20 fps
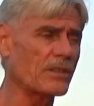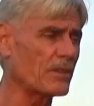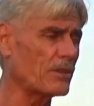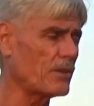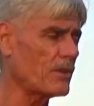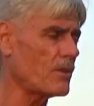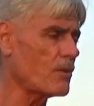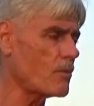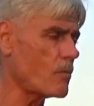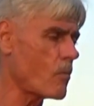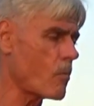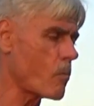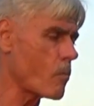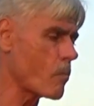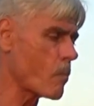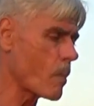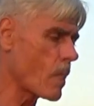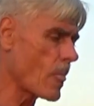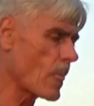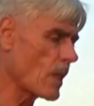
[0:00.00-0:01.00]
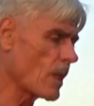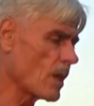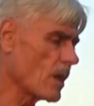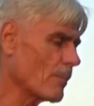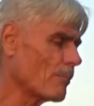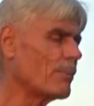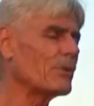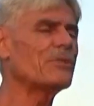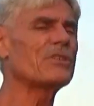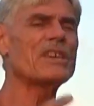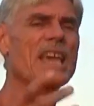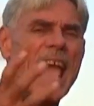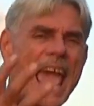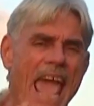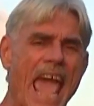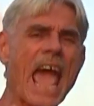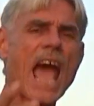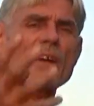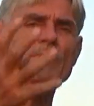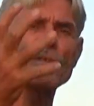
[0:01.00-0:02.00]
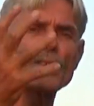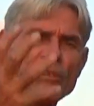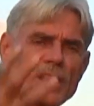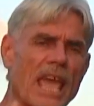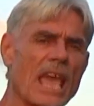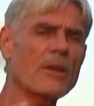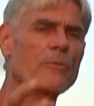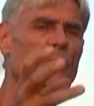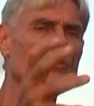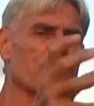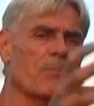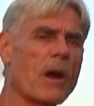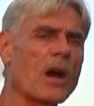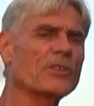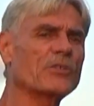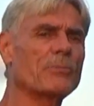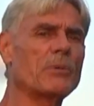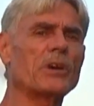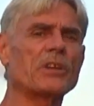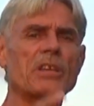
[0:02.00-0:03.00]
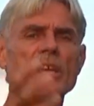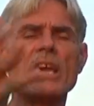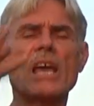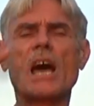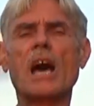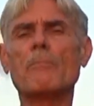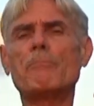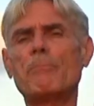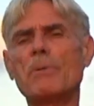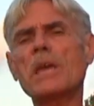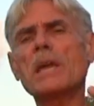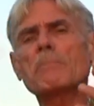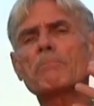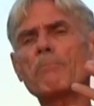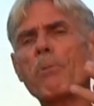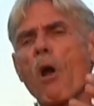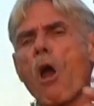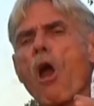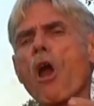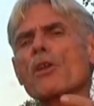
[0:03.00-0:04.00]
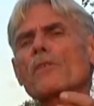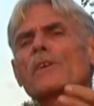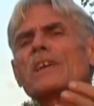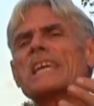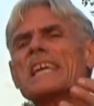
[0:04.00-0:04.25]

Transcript: to do. But you have to take responsibility. A big part of the